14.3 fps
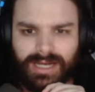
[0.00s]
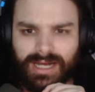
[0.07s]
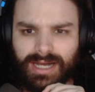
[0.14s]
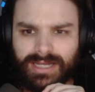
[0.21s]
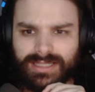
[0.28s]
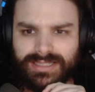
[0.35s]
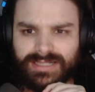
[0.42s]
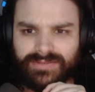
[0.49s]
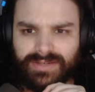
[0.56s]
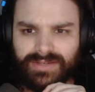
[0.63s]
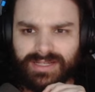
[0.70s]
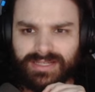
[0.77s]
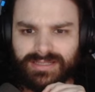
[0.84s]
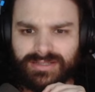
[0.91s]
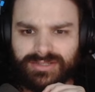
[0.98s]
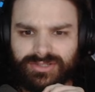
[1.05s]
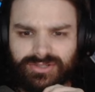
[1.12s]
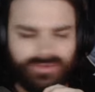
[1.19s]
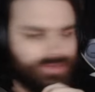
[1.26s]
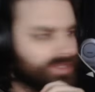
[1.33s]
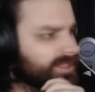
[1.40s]
Uh, let's see if I can
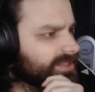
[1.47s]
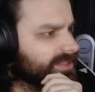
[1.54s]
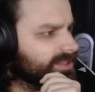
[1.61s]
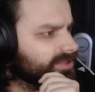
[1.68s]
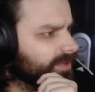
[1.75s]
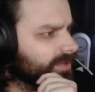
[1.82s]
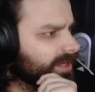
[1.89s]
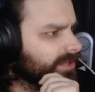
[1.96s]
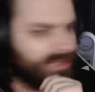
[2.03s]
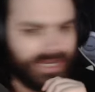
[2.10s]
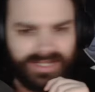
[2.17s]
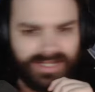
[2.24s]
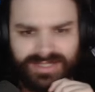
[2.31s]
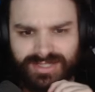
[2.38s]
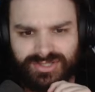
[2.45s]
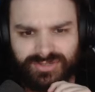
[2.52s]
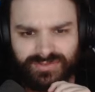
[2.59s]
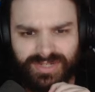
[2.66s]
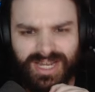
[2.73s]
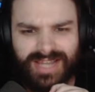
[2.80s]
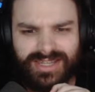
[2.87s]
do this this way, and you guys can
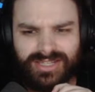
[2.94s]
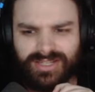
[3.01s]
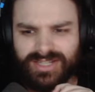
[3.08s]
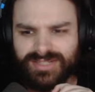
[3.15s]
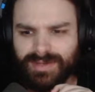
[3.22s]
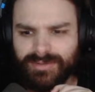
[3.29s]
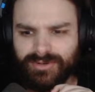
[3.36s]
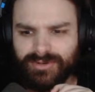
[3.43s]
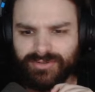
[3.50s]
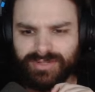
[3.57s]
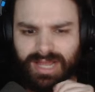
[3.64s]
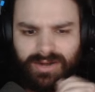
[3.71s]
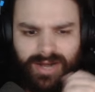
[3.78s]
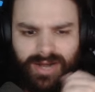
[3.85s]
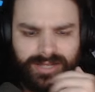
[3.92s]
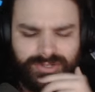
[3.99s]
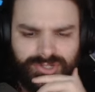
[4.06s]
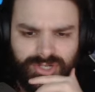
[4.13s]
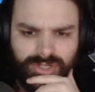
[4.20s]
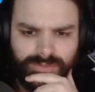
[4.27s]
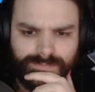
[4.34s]
still read. I think you guys will be able to read that,
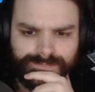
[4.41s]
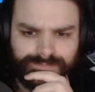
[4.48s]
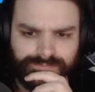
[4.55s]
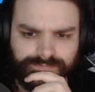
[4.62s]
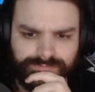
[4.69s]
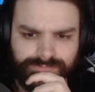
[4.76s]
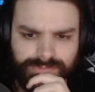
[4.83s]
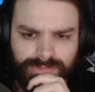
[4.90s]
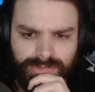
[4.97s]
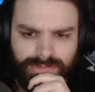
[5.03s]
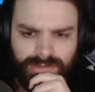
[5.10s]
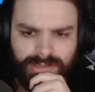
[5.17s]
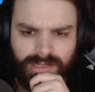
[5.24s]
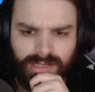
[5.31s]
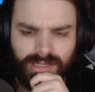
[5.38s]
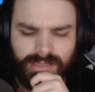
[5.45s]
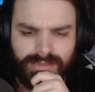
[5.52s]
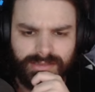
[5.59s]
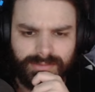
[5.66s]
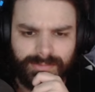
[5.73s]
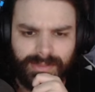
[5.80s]
right? So uh,
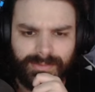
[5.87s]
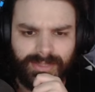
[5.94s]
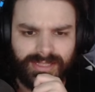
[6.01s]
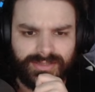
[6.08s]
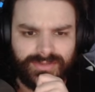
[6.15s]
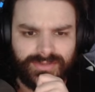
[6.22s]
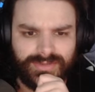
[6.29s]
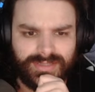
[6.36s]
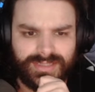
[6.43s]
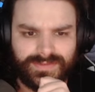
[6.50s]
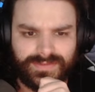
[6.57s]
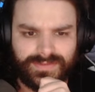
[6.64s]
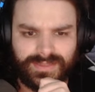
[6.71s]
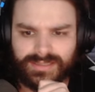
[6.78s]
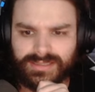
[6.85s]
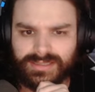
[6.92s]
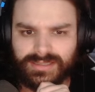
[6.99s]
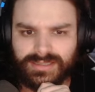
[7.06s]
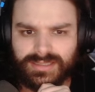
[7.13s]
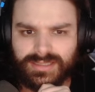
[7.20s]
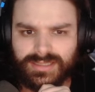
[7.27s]
here, maybe I could do this, if
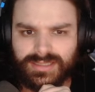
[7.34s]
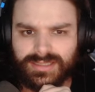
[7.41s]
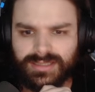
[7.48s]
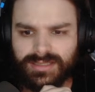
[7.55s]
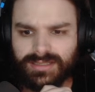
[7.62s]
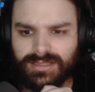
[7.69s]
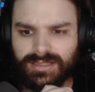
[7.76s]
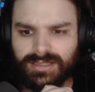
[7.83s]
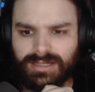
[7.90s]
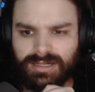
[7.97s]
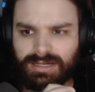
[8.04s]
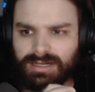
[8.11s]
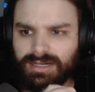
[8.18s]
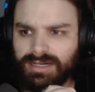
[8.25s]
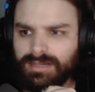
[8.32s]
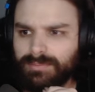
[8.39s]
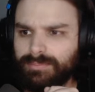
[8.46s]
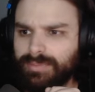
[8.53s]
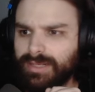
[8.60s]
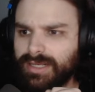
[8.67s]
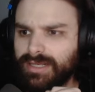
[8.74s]
anything. Uh,
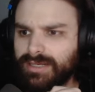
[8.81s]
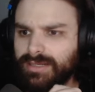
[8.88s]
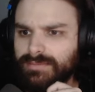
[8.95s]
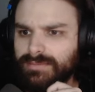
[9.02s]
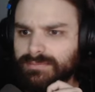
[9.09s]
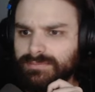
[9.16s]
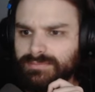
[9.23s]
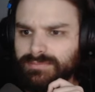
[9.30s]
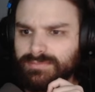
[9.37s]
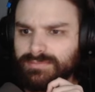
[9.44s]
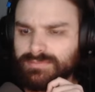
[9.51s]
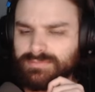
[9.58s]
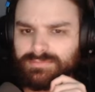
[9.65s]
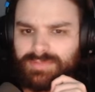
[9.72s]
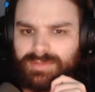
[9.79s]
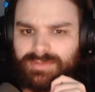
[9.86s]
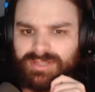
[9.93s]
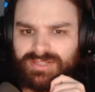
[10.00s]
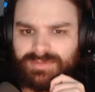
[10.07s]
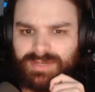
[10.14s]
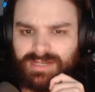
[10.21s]
bam.
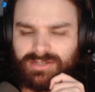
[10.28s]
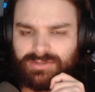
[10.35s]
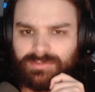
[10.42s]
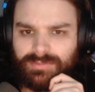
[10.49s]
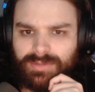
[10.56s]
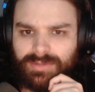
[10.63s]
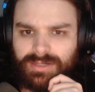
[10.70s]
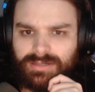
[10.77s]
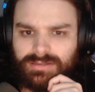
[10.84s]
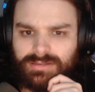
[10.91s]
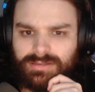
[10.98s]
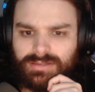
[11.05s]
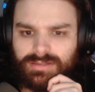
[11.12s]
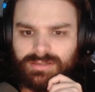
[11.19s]
Maybe this make it a little bit better.